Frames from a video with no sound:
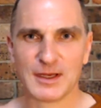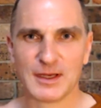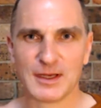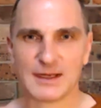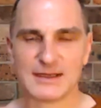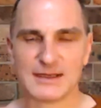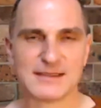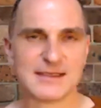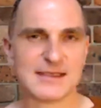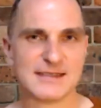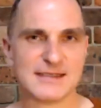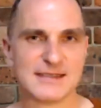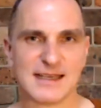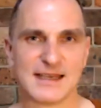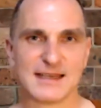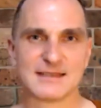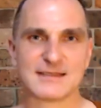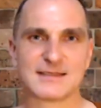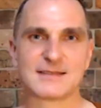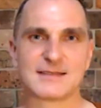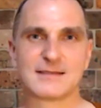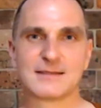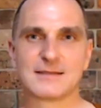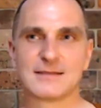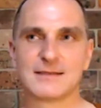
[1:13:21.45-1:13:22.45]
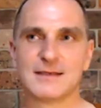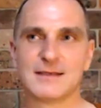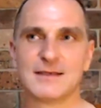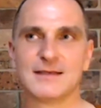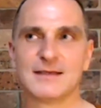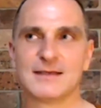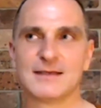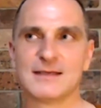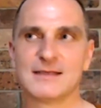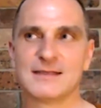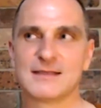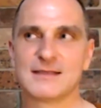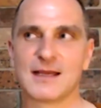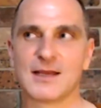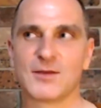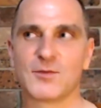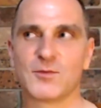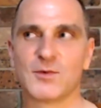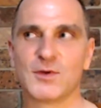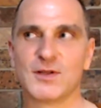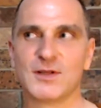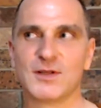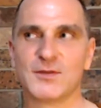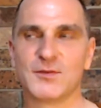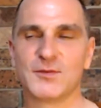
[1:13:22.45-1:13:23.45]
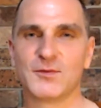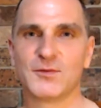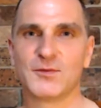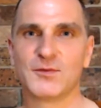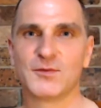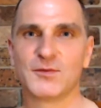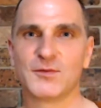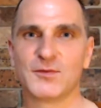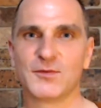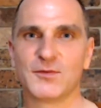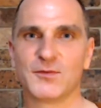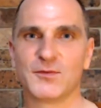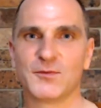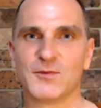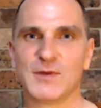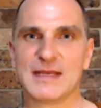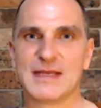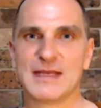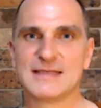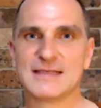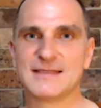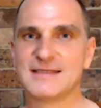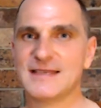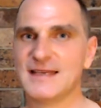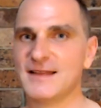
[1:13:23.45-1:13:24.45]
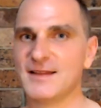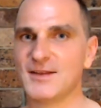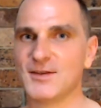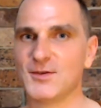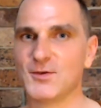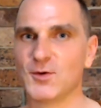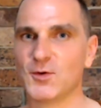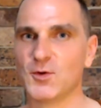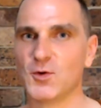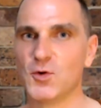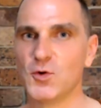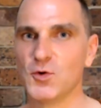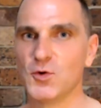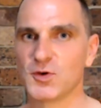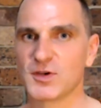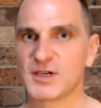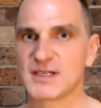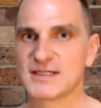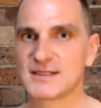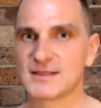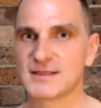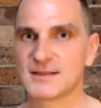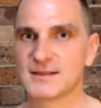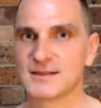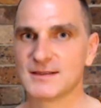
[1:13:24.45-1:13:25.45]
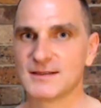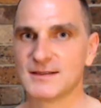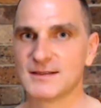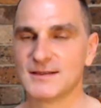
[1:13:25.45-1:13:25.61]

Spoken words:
He says, yes. It's like, well, we can see that you're hooked.